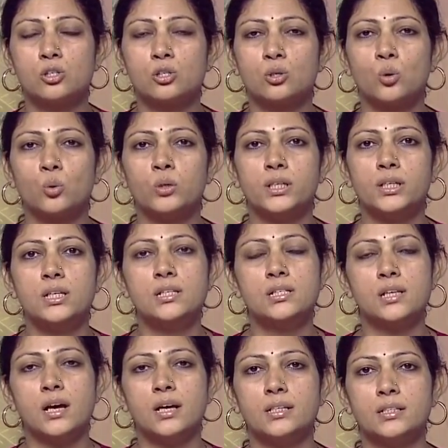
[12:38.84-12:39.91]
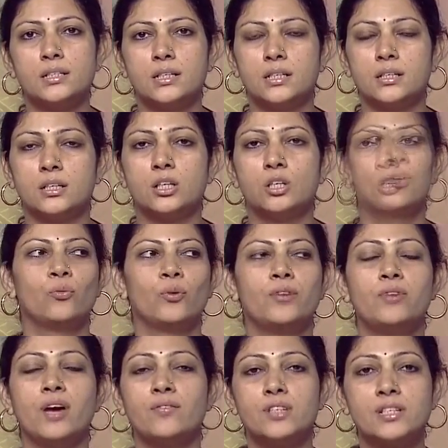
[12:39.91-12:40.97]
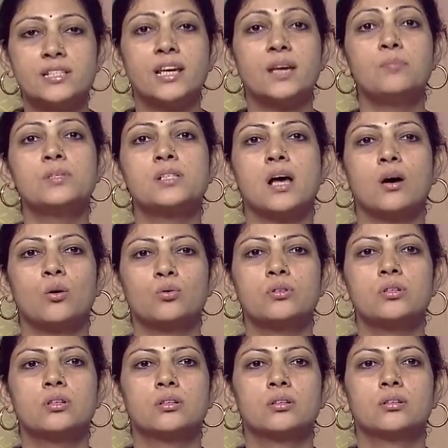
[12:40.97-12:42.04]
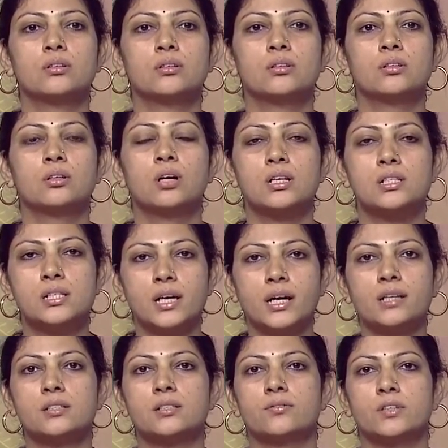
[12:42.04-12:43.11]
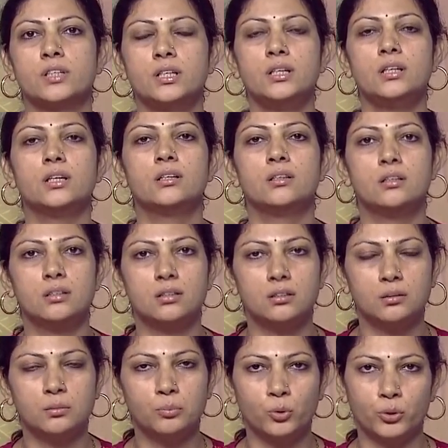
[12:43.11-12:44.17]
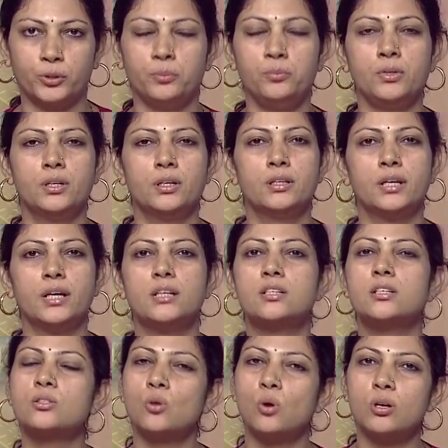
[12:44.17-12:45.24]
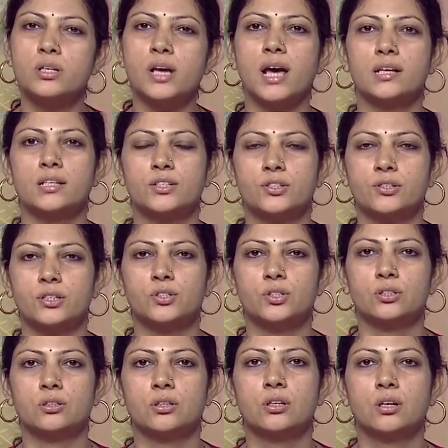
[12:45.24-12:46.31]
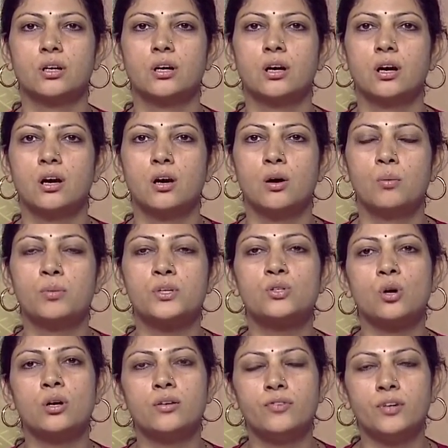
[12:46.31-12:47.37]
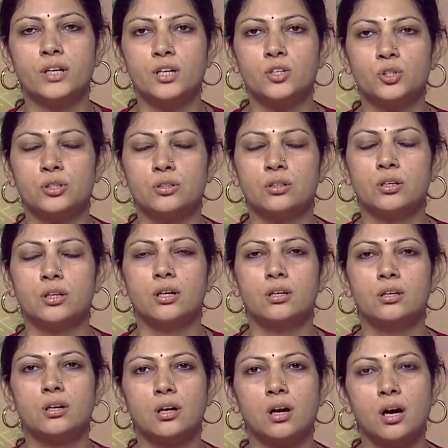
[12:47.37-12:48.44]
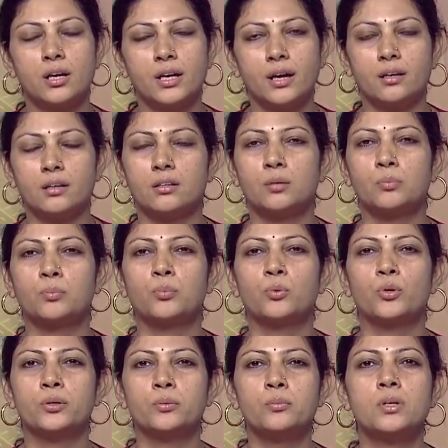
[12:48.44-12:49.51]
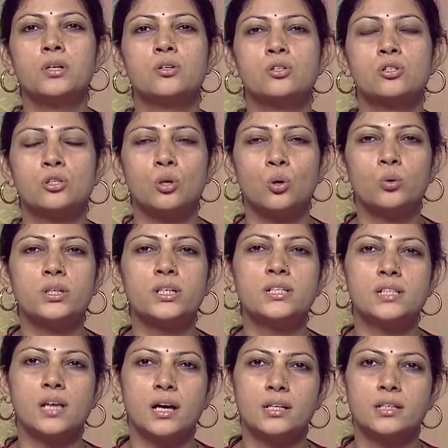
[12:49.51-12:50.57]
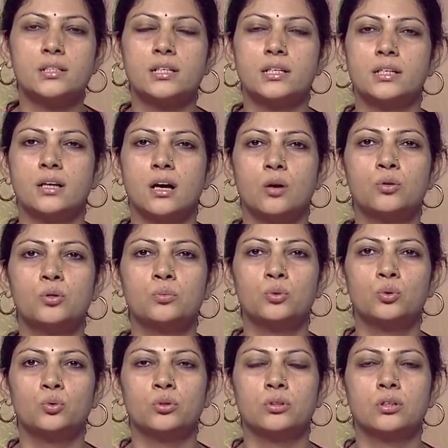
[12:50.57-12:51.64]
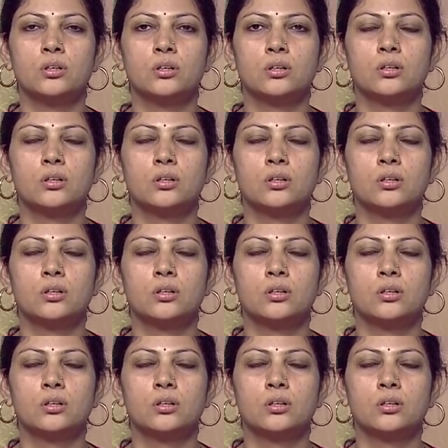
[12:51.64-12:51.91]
slowly, silently. When we have the same sound consecutively in the poem, then it is called alliteration. Personification. Again, the poem slowly, silently, now the moon